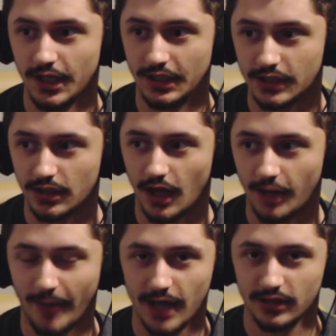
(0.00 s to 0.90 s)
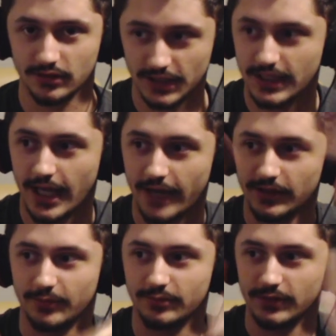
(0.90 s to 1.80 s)
they're not bad unless they have
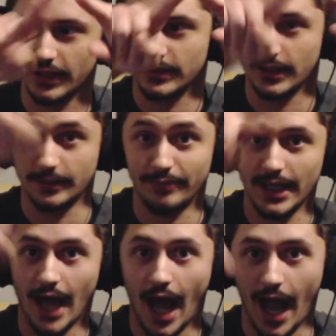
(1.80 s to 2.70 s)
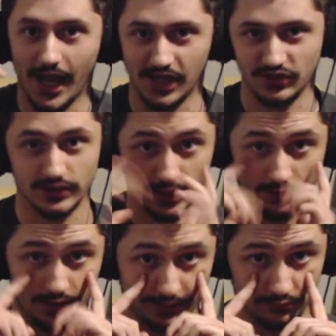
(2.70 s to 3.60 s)
like like like big eyes that
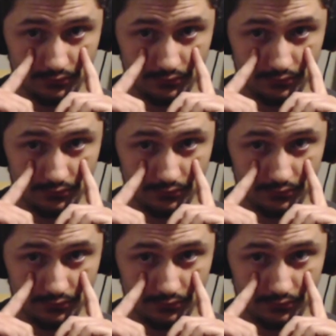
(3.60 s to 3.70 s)
like.